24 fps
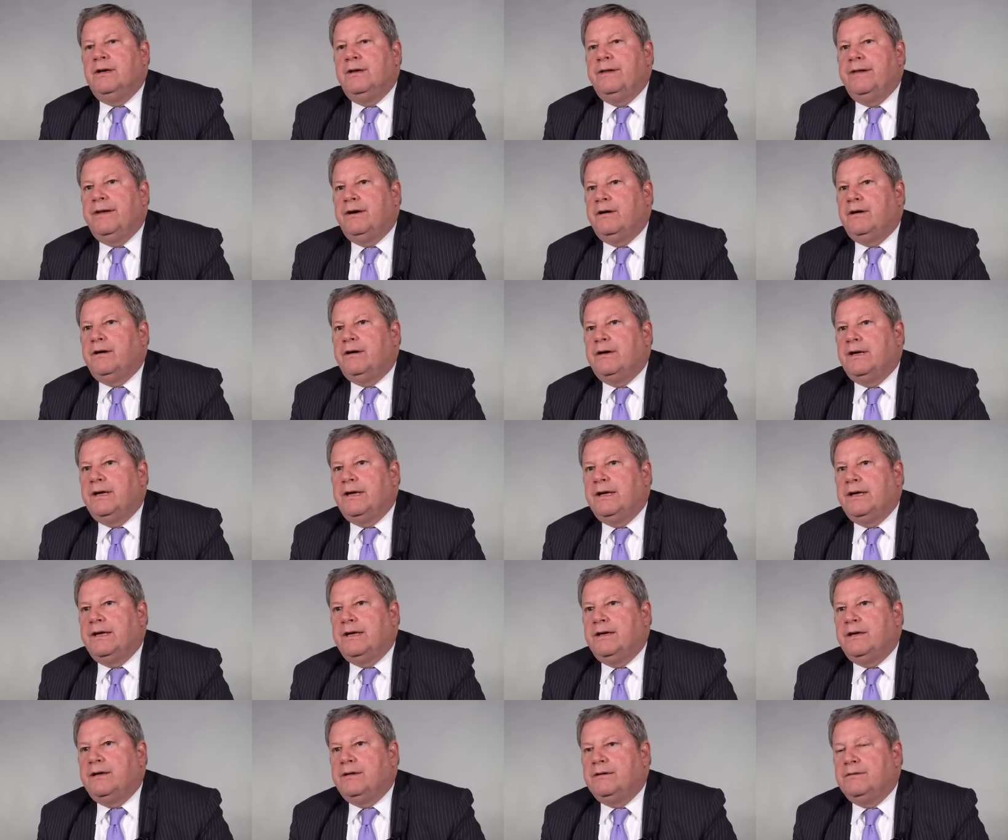their
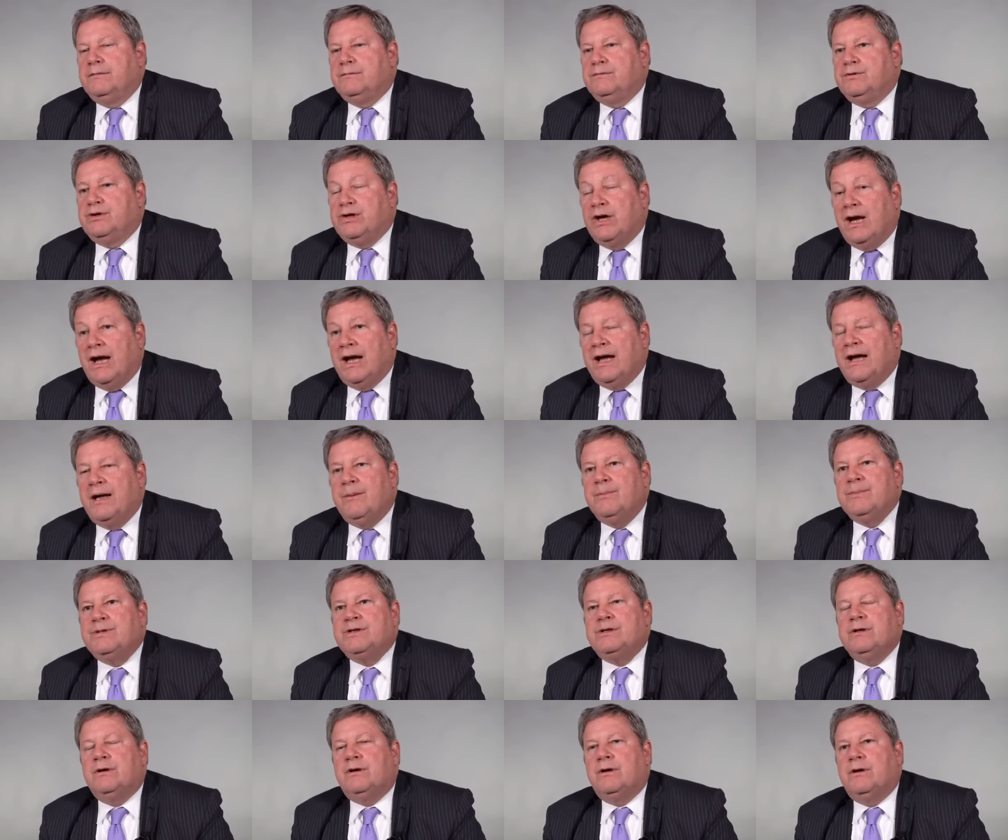uh,
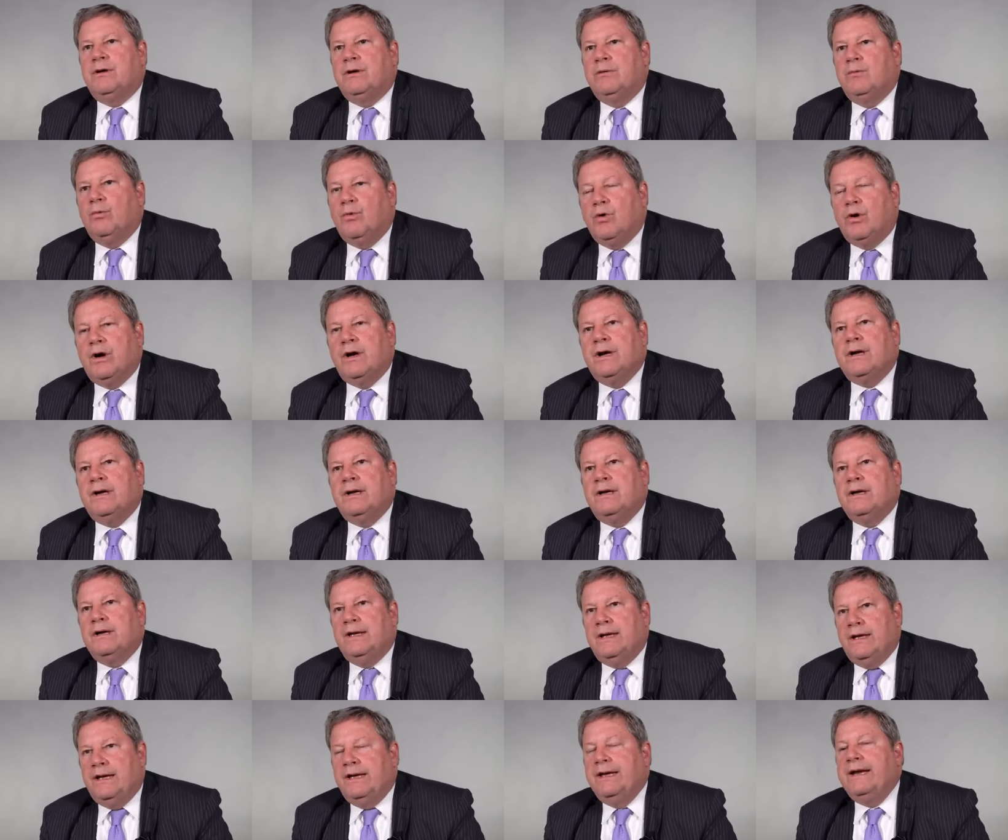jobs or work
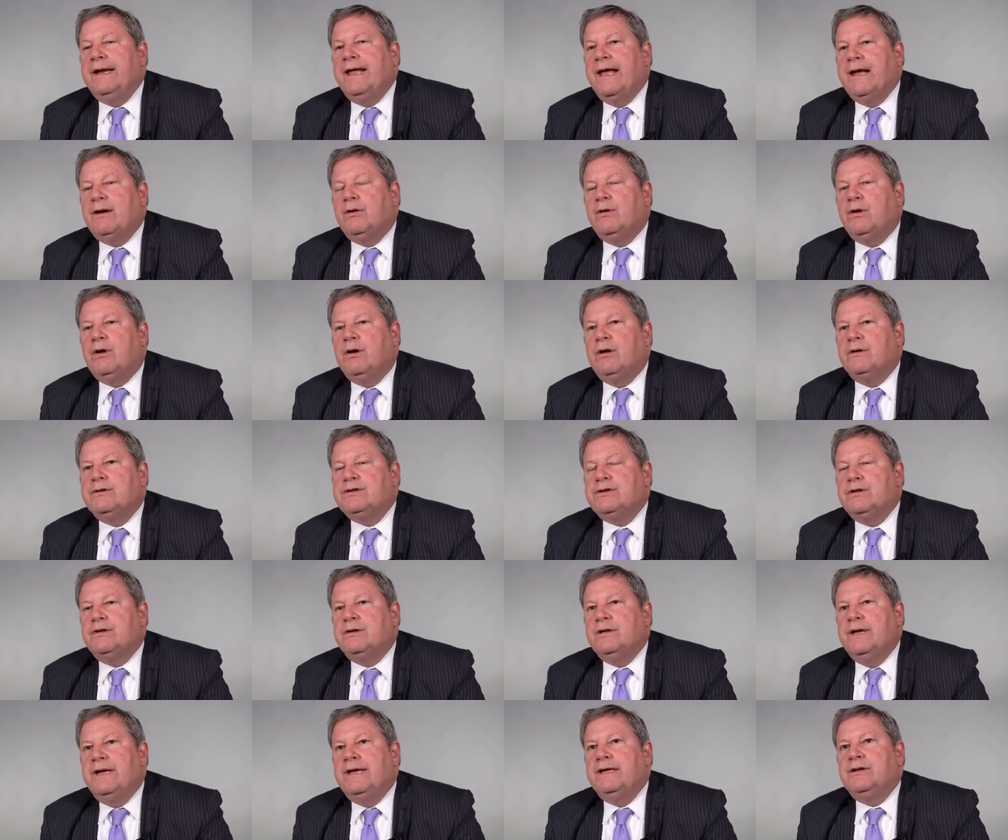uh, in
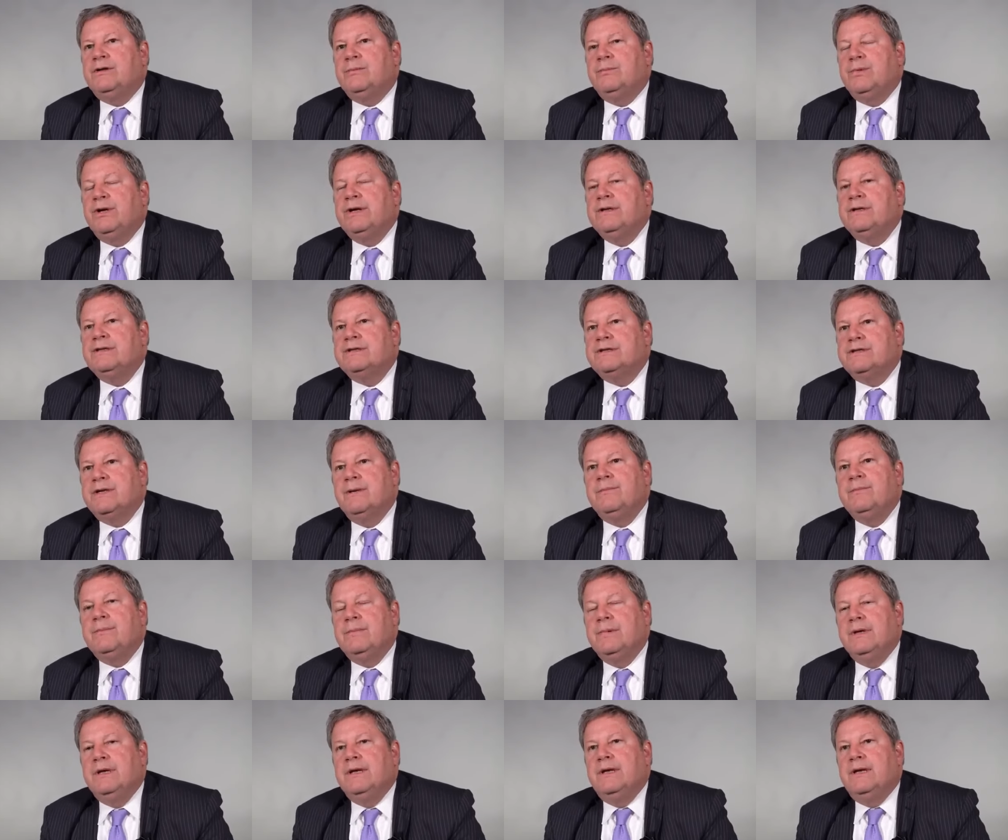agriculture, and to bring
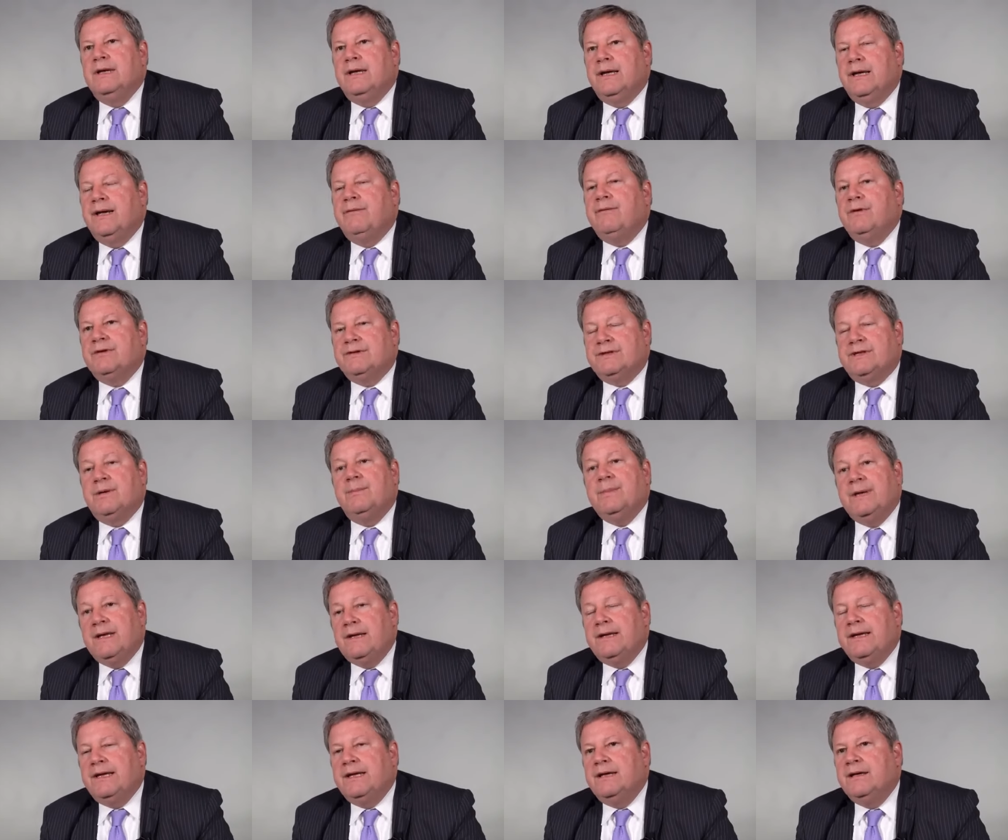some level of
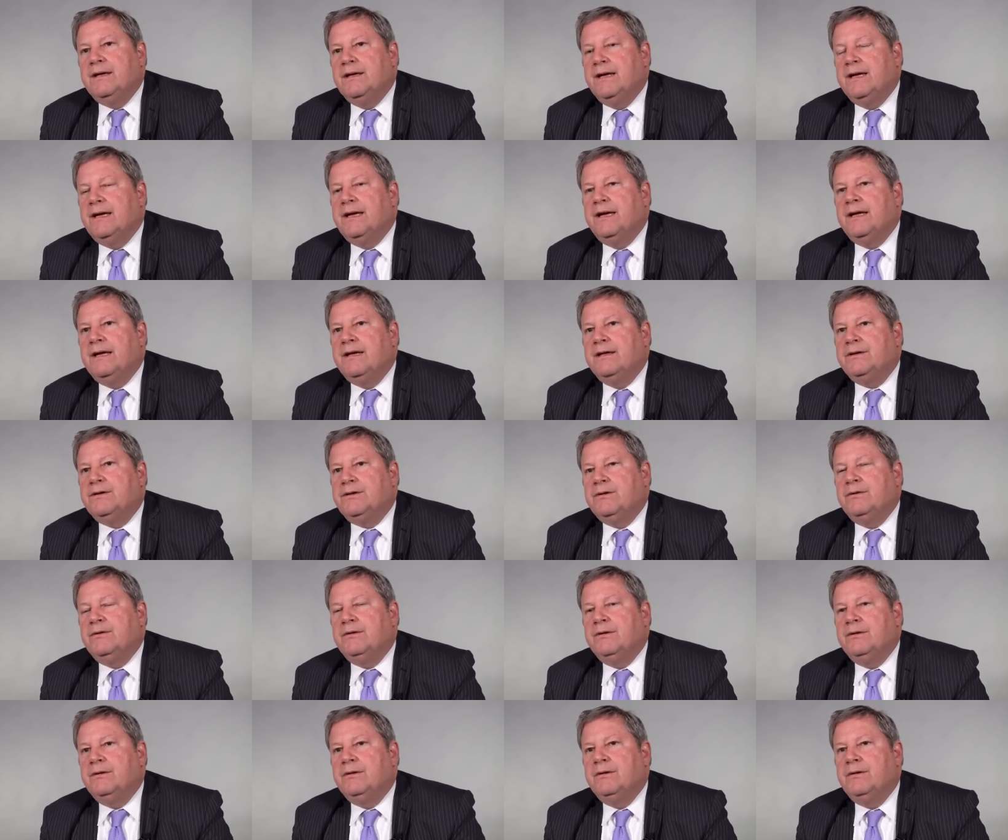stability uh,
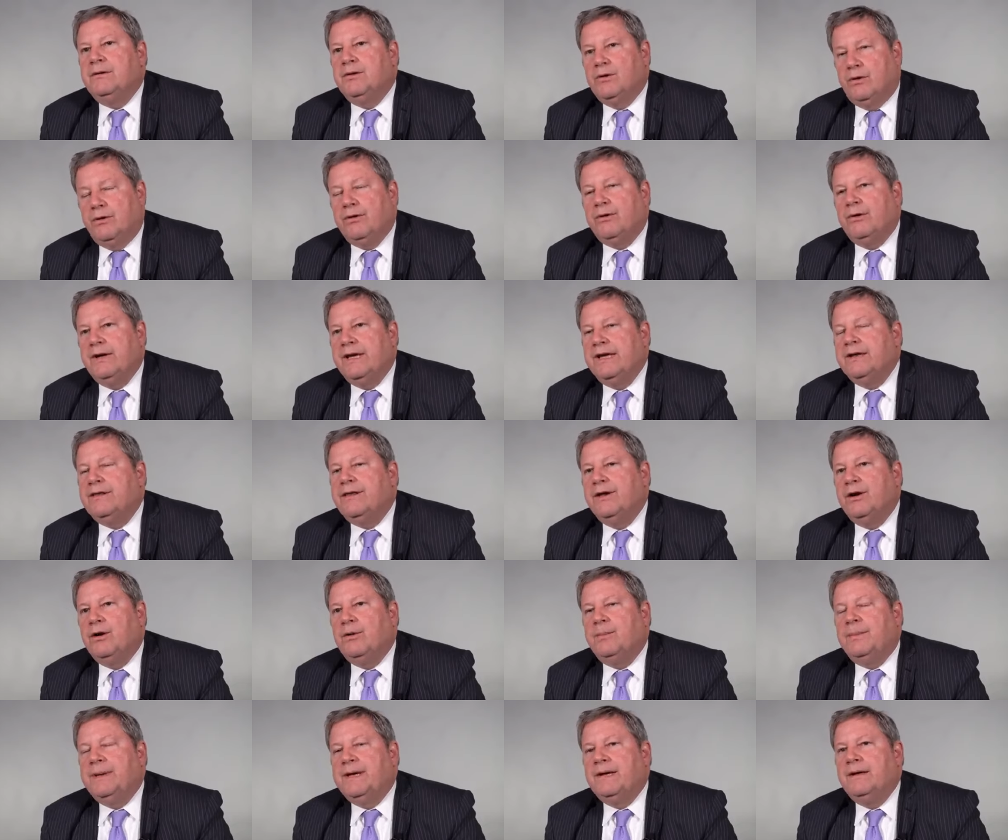to northern
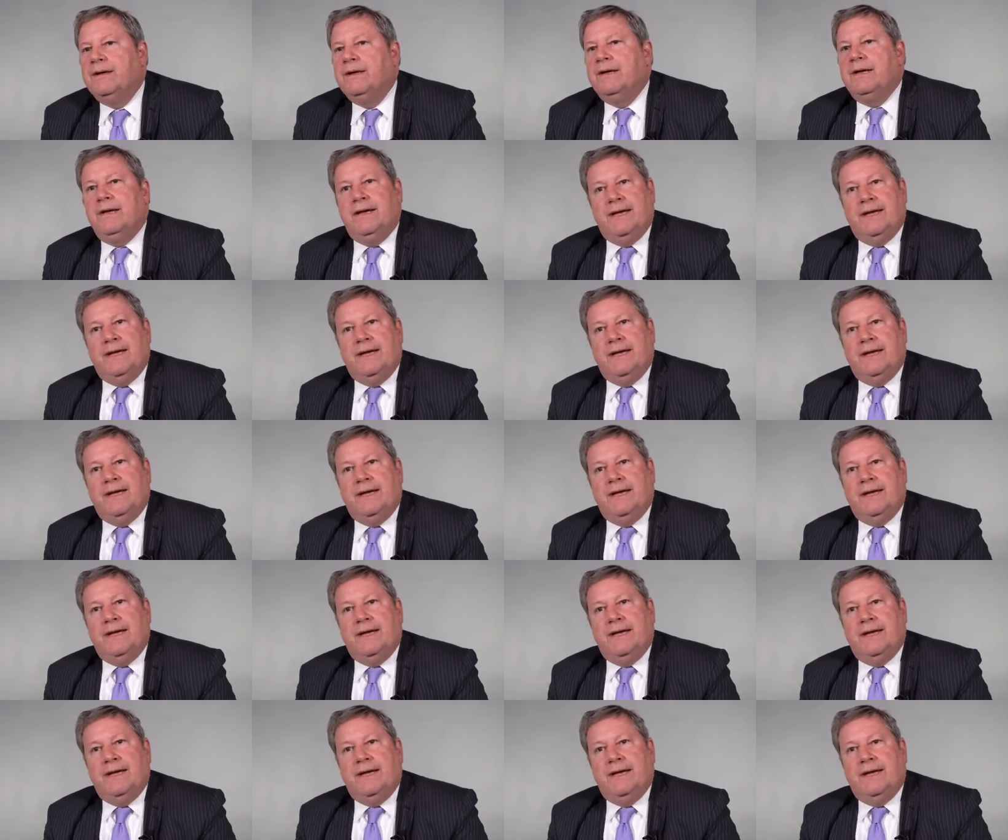Ethiopia.